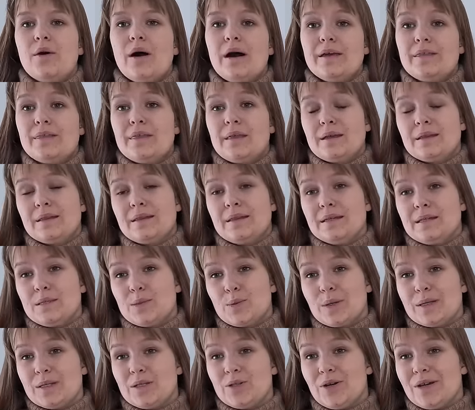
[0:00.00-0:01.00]
I think this
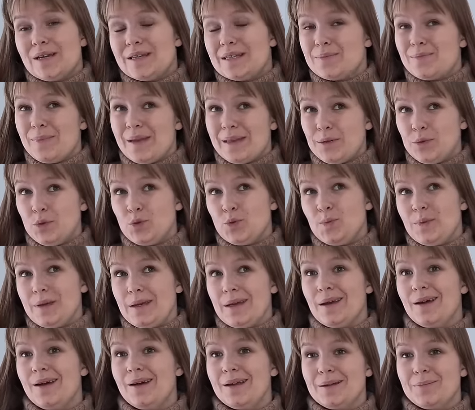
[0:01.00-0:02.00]
sweater is meant to
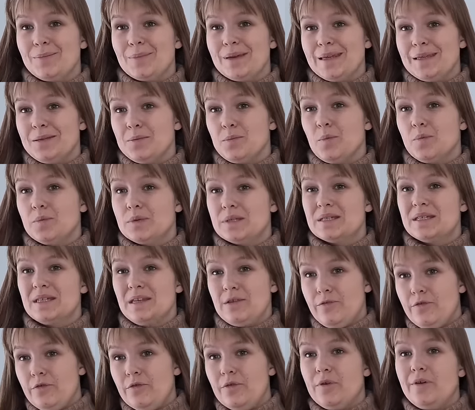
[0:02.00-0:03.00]
be a bit
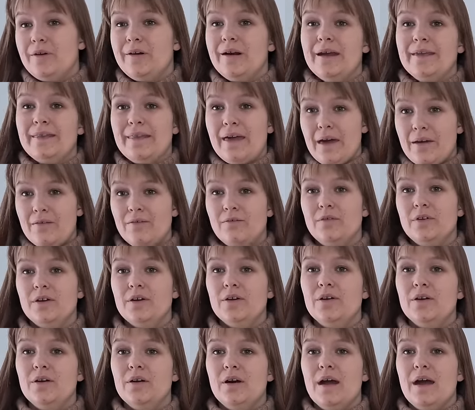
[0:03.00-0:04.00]
stiffer and
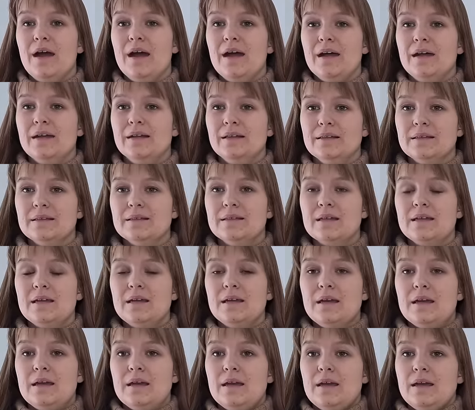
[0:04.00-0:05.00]
heavier and
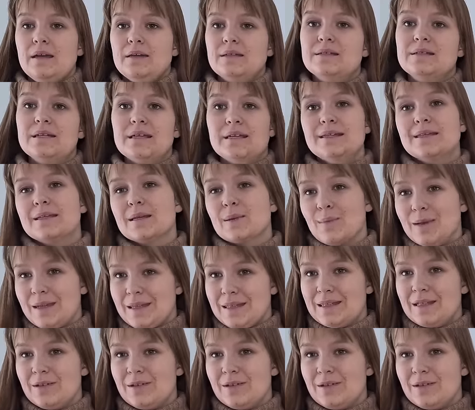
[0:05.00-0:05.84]
sit a bit